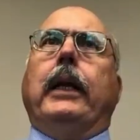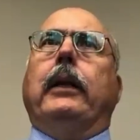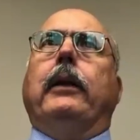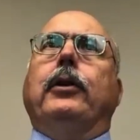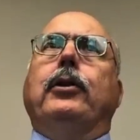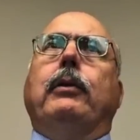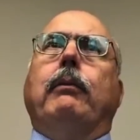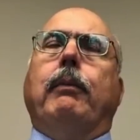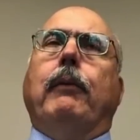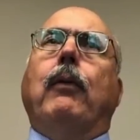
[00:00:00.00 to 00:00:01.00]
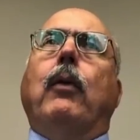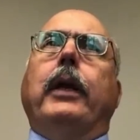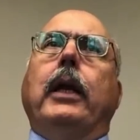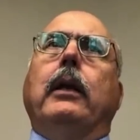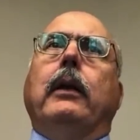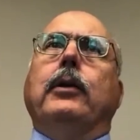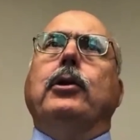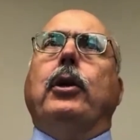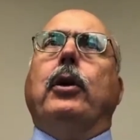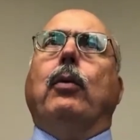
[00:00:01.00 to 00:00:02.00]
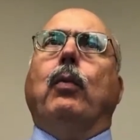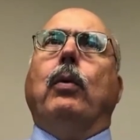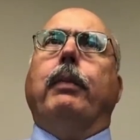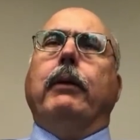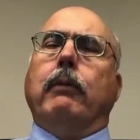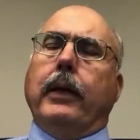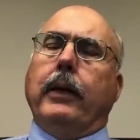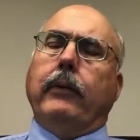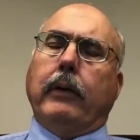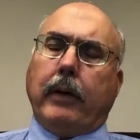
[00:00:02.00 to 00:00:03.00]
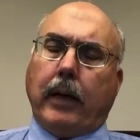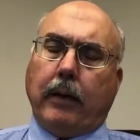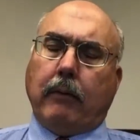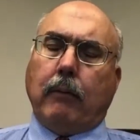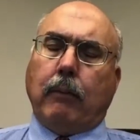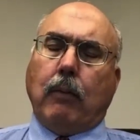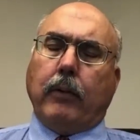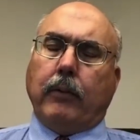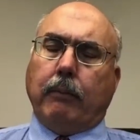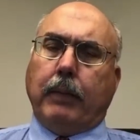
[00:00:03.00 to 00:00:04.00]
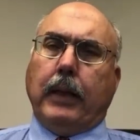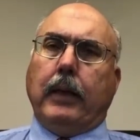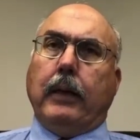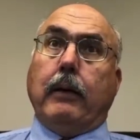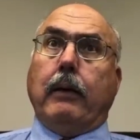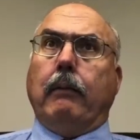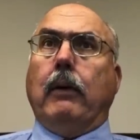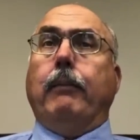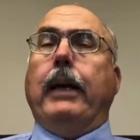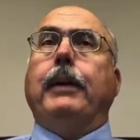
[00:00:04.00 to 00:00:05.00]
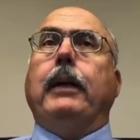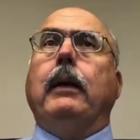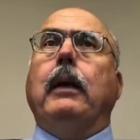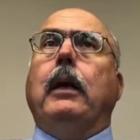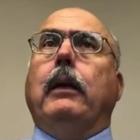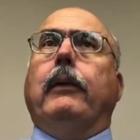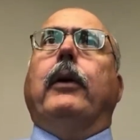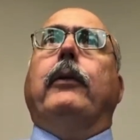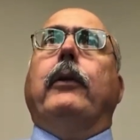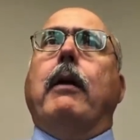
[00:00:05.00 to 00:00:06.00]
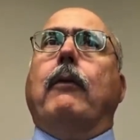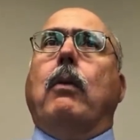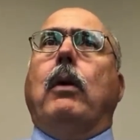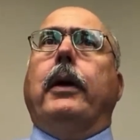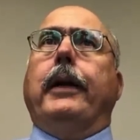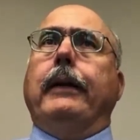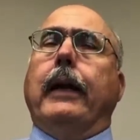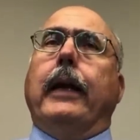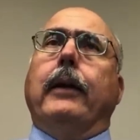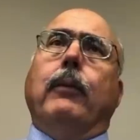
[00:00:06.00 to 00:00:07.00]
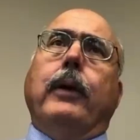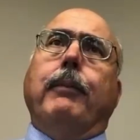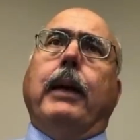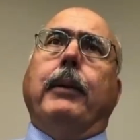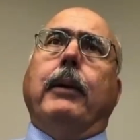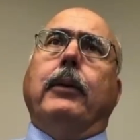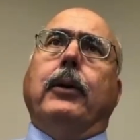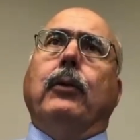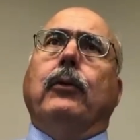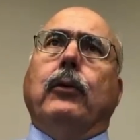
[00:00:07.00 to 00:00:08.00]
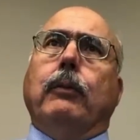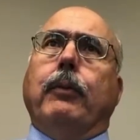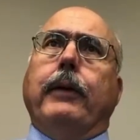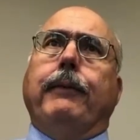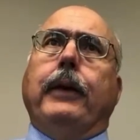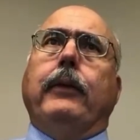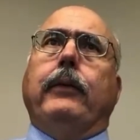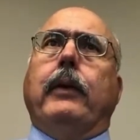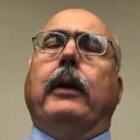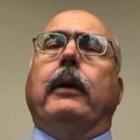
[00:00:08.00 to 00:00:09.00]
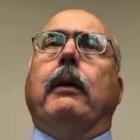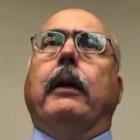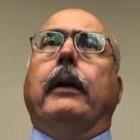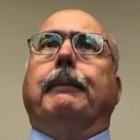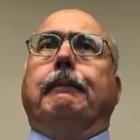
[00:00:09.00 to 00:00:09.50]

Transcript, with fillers: end of this, before the end of this year, we'll be releasing technical reports and P E, uh, maybe there's enough quality data we may be able to go to a pre-fee study on it.